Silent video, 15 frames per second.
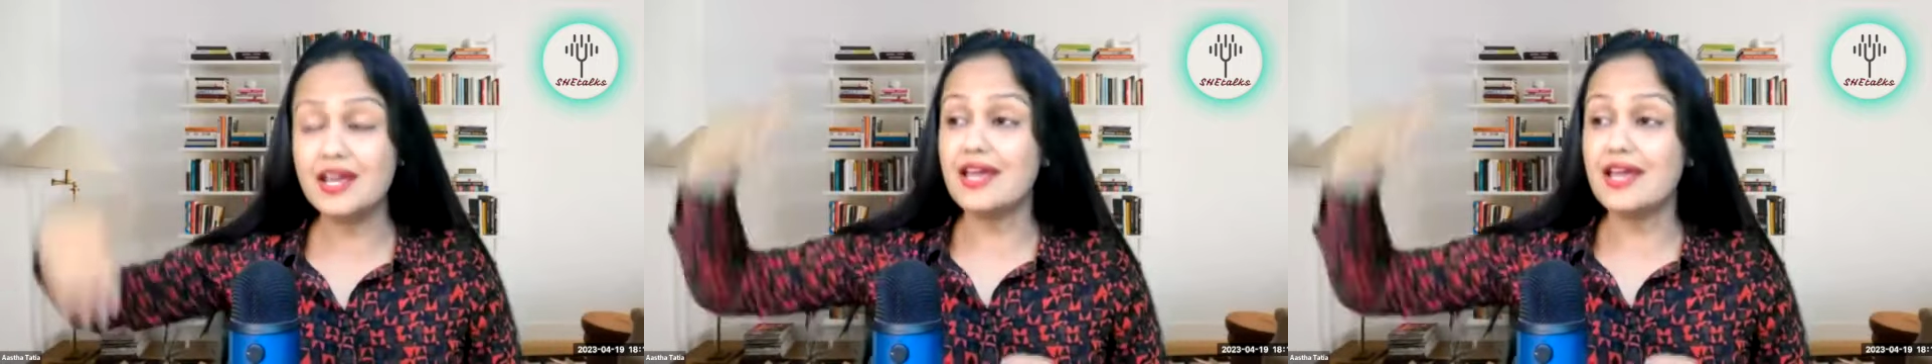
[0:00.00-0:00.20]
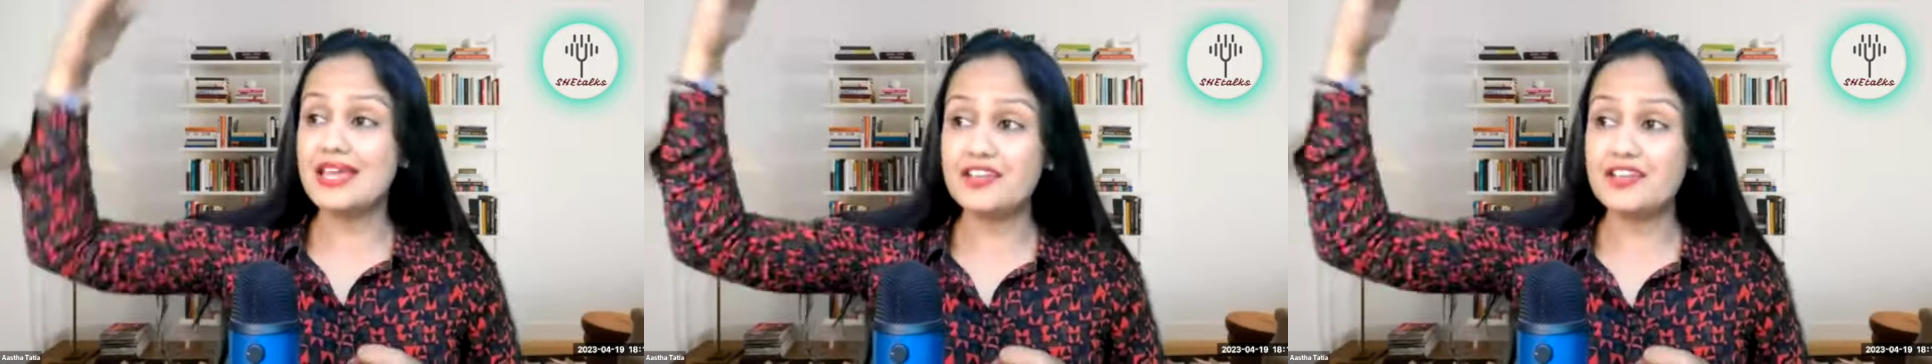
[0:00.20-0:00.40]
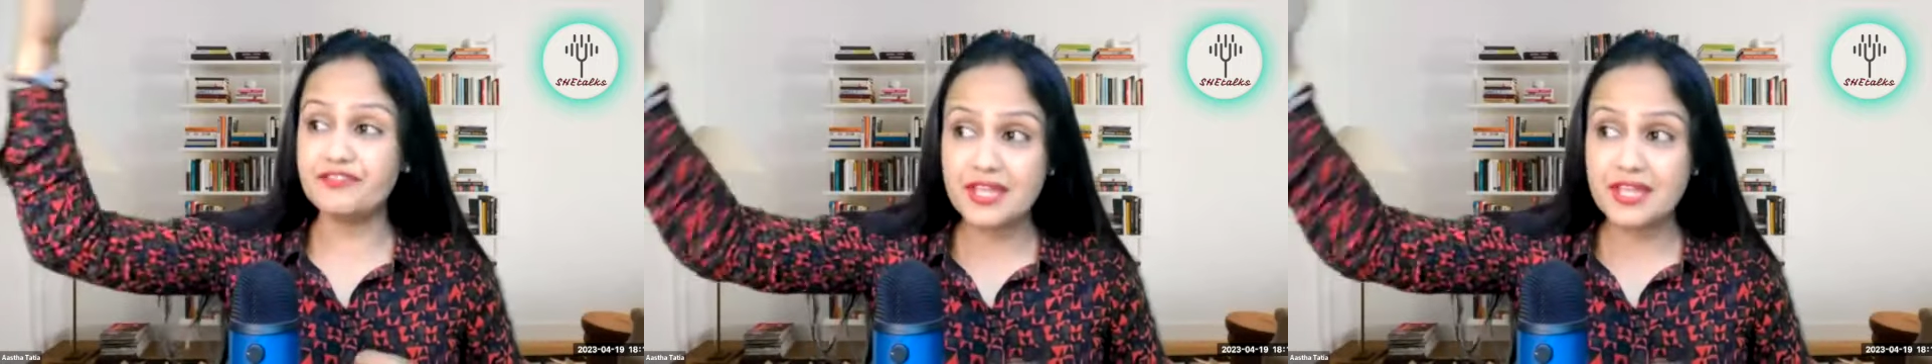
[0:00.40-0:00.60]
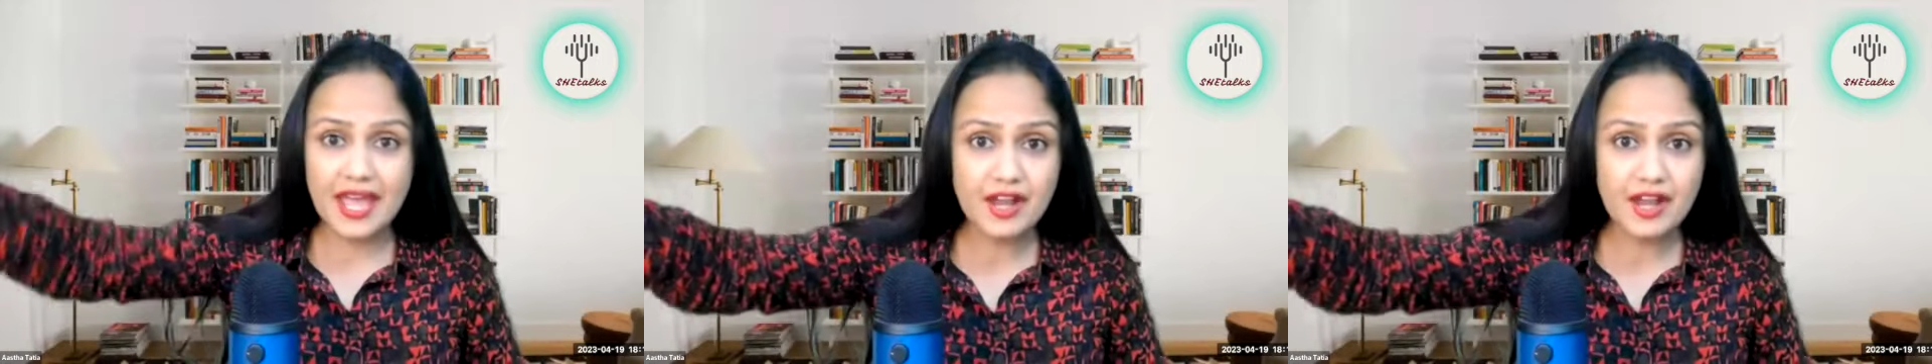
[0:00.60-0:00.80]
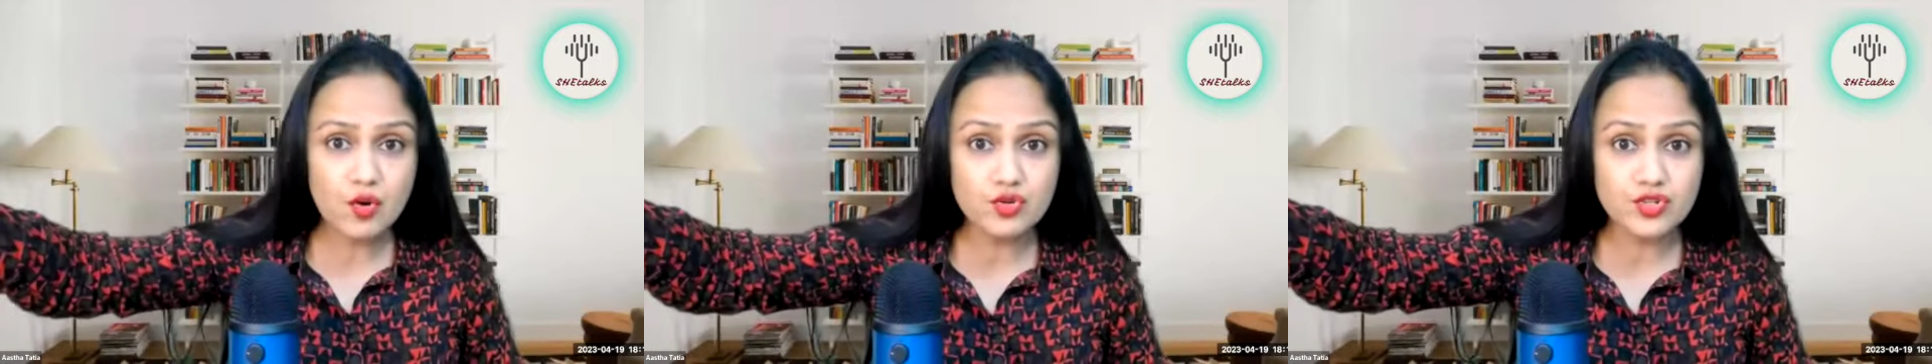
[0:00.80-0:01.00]
if the air
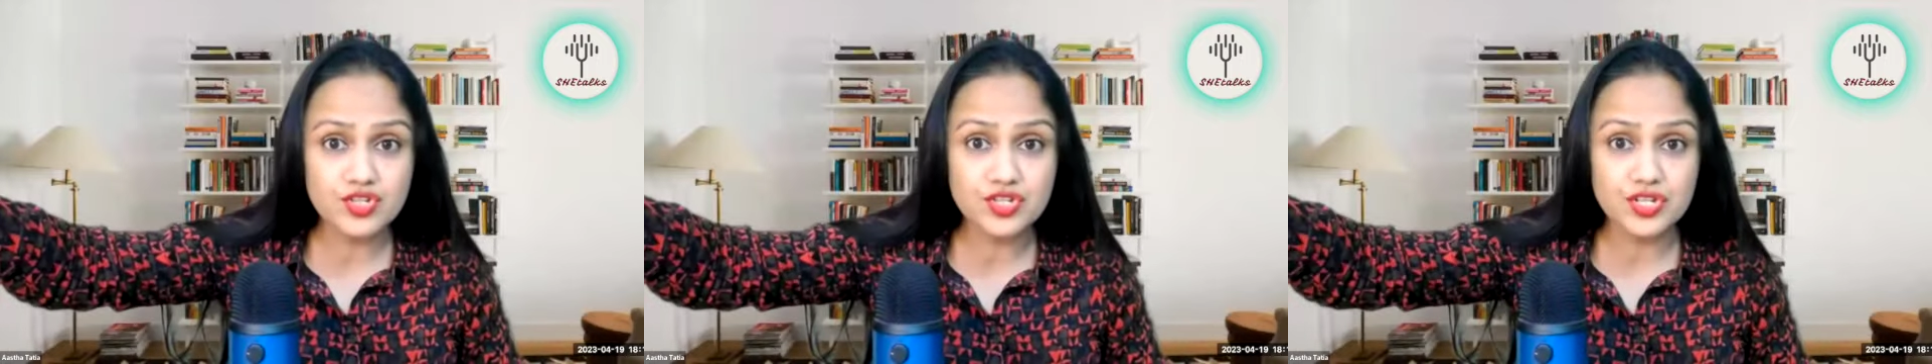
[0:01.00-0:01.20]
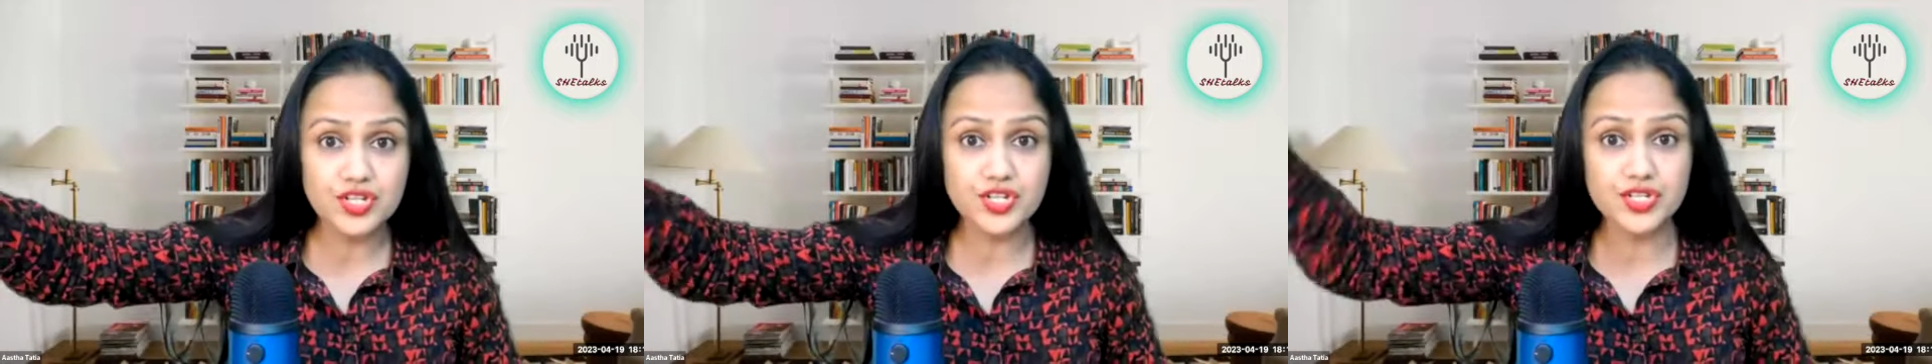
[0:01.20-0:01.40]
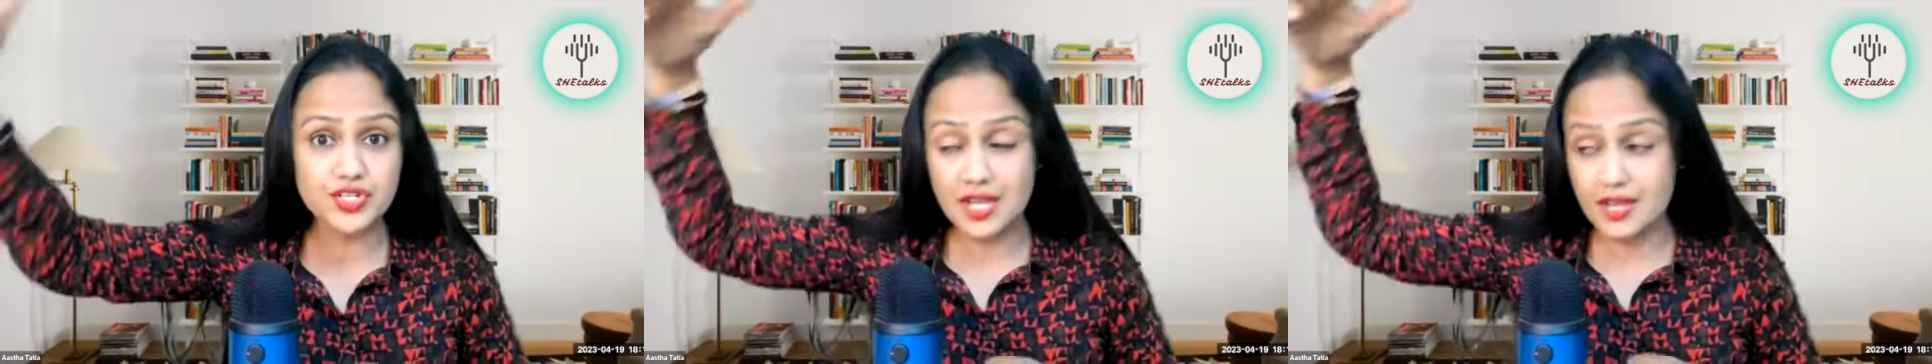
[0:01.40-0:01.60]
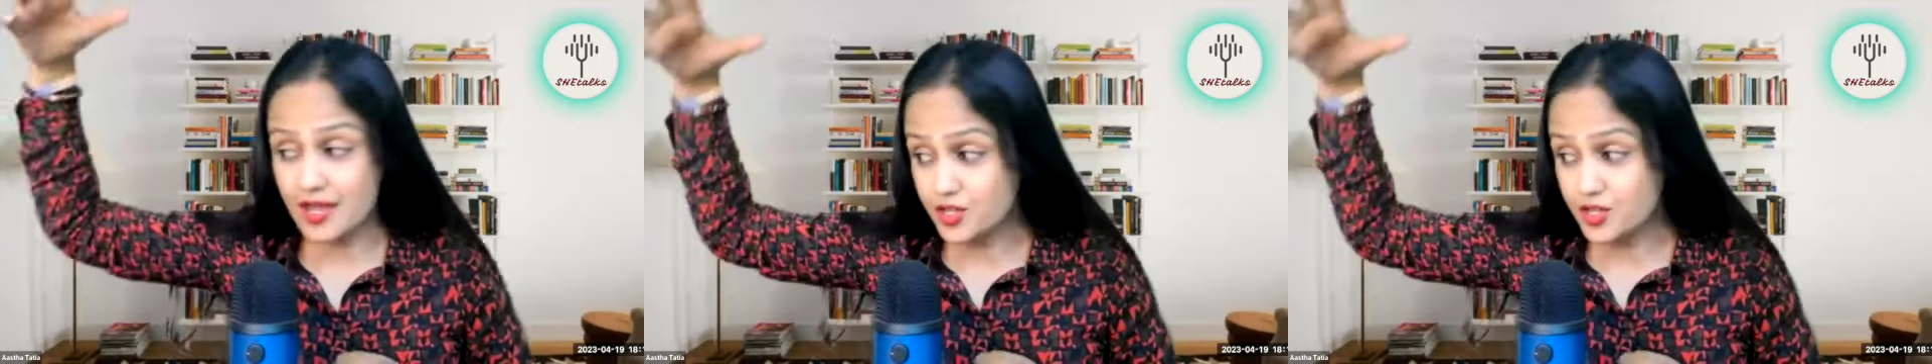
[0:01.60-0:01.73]
hostess